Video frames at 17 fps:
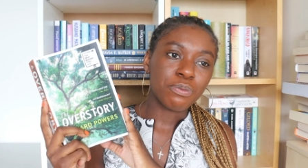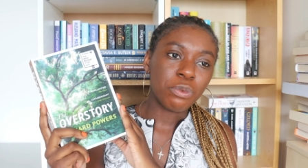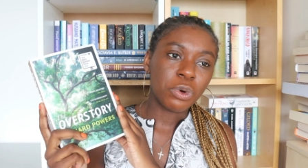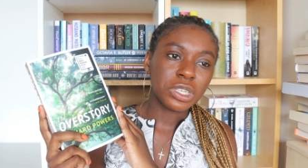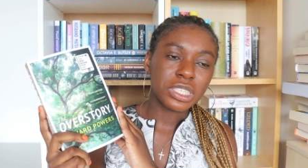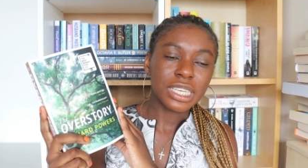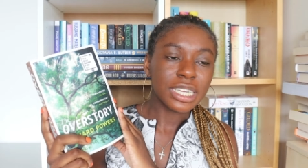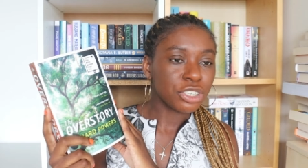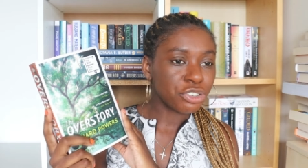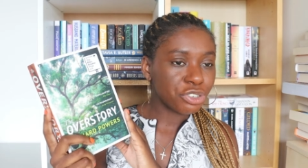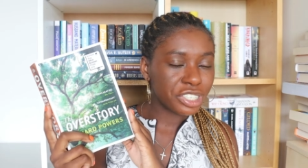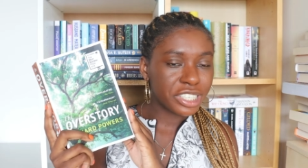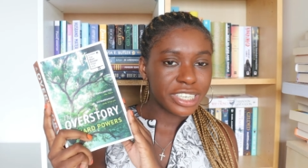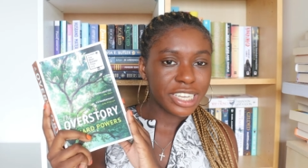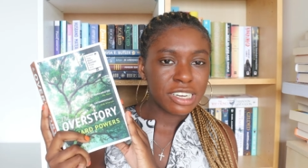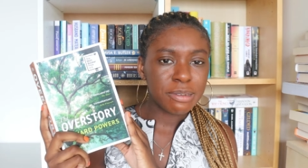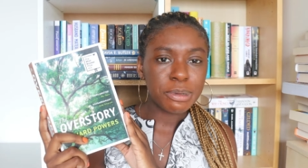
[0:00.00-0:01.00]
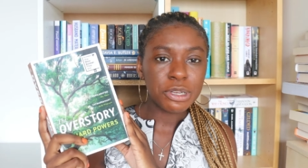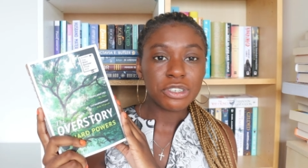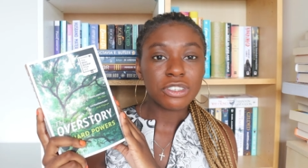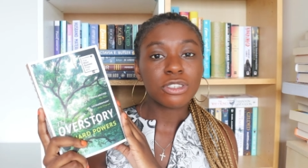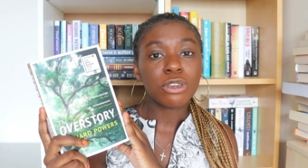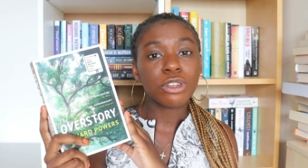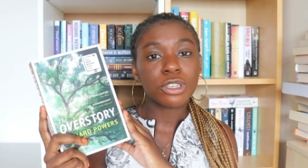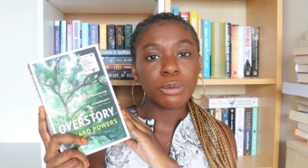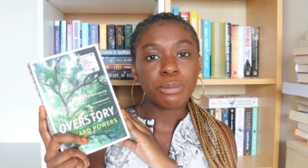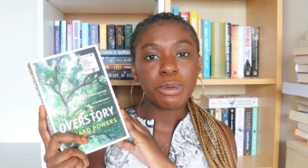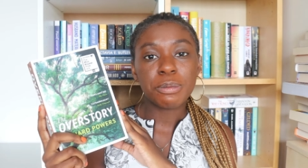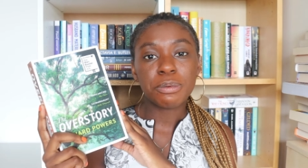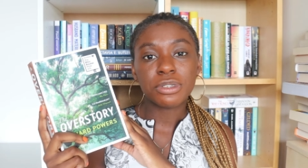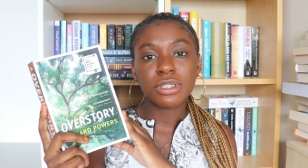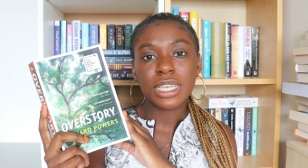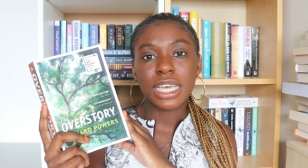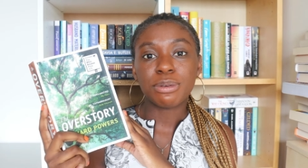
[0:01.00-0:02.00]
was interested because lots of
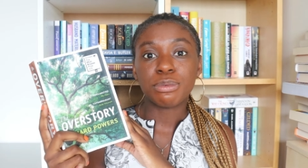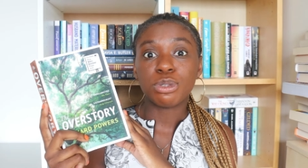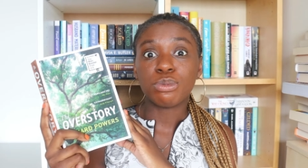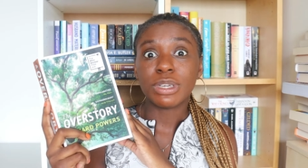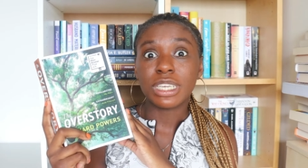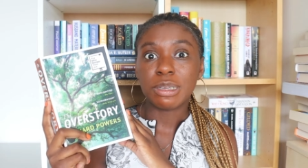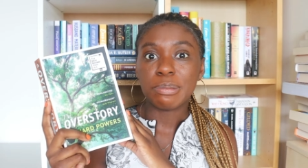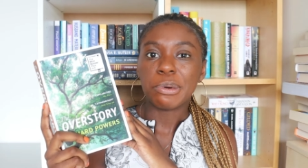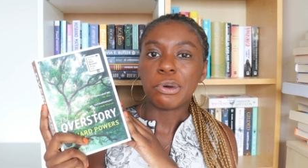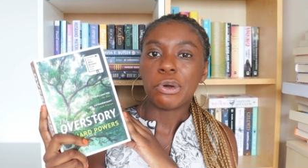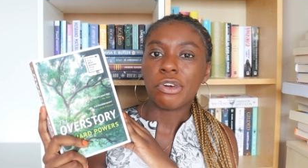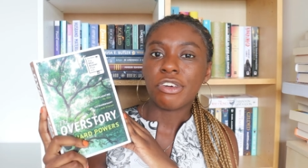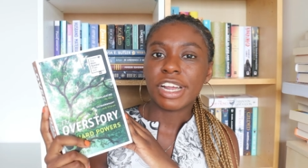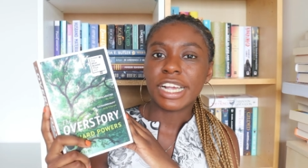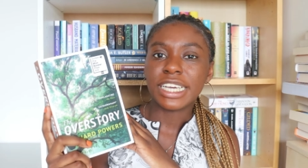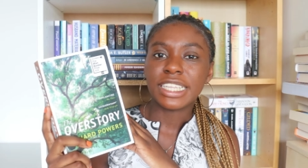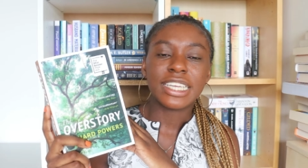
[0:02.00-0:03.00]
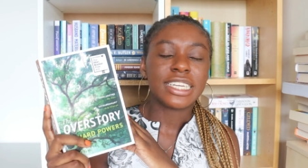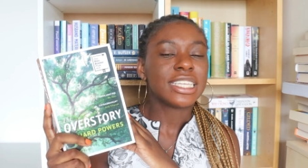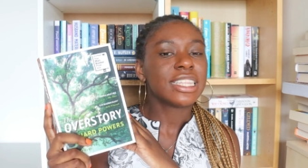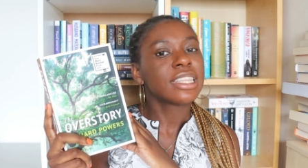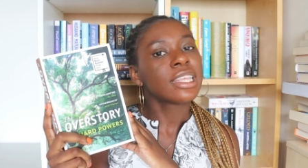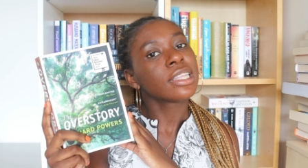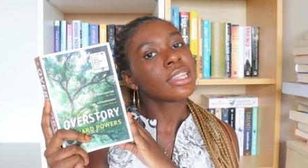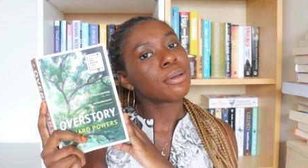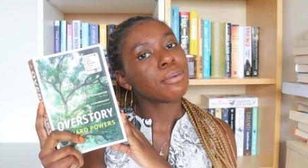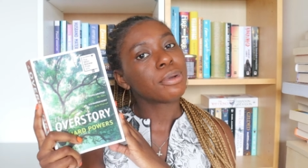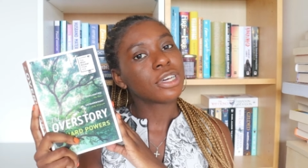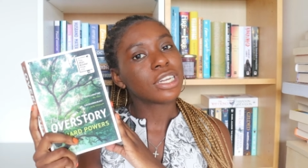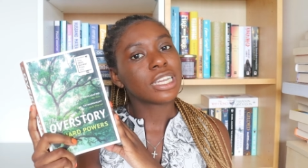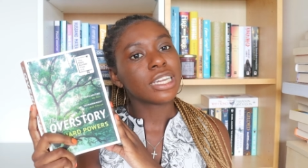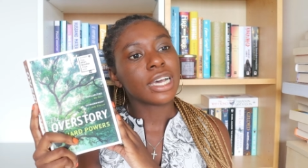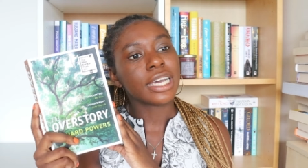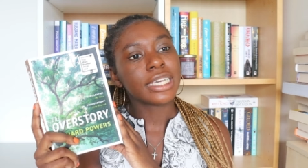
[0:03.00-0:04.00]
people said it was really boring and they didn't think they were
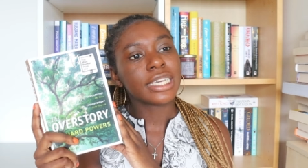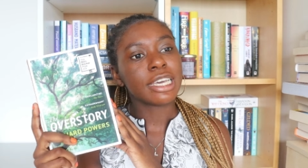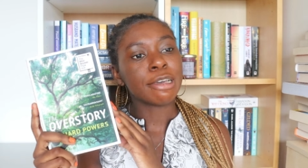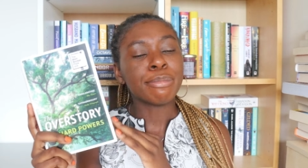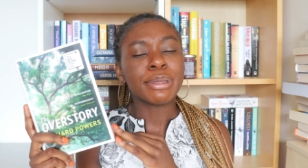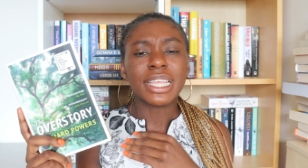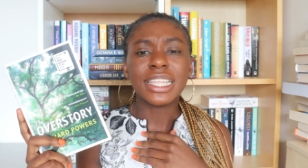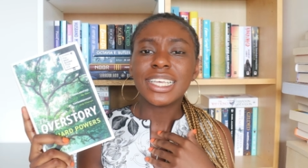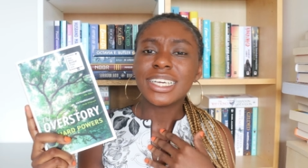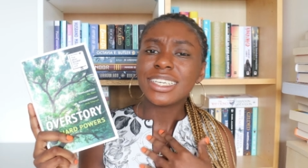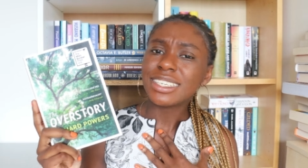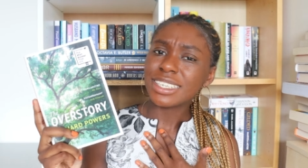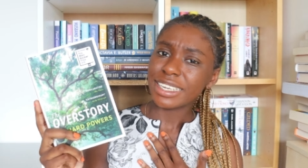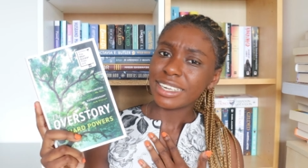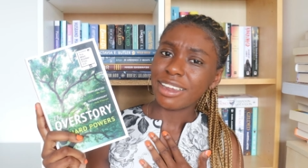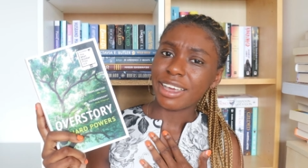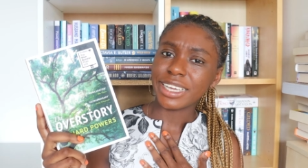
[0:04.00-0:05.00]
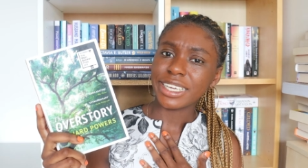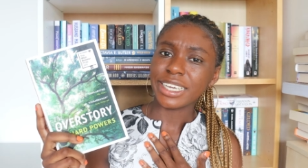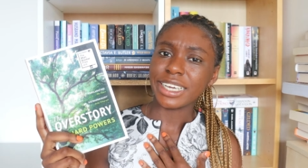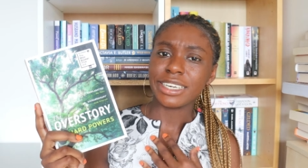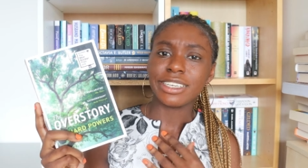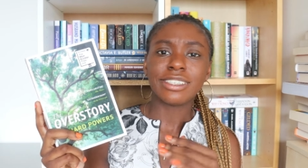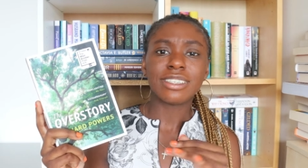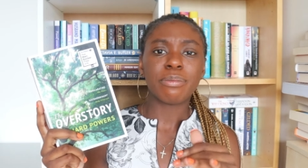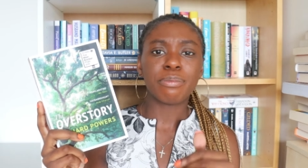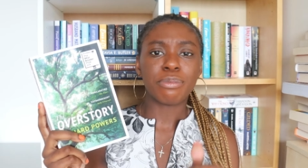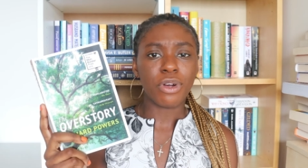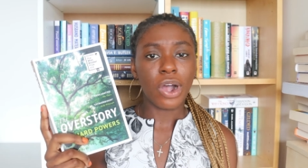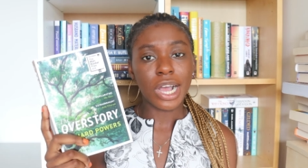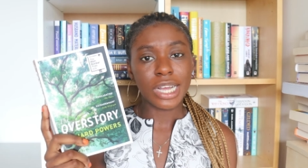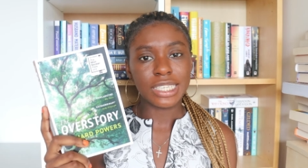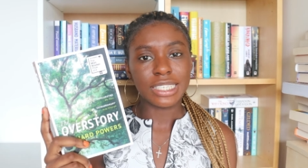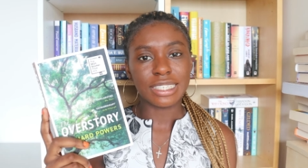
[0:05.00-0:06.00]
going to like it but then they did like it and it
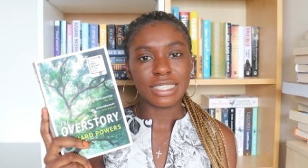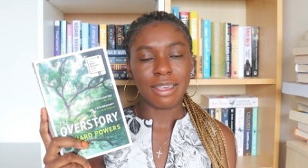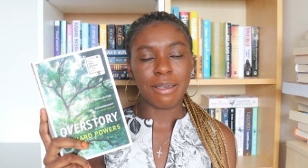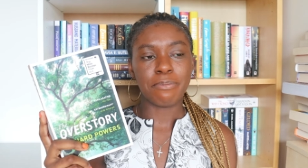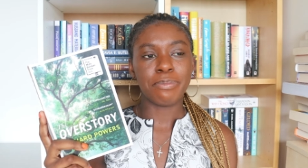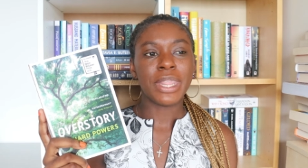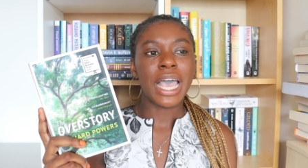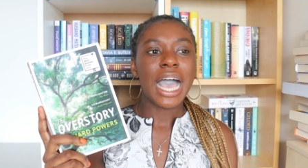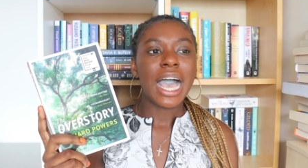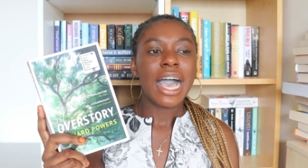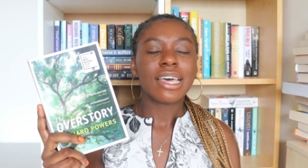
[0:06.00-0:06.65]
surprised them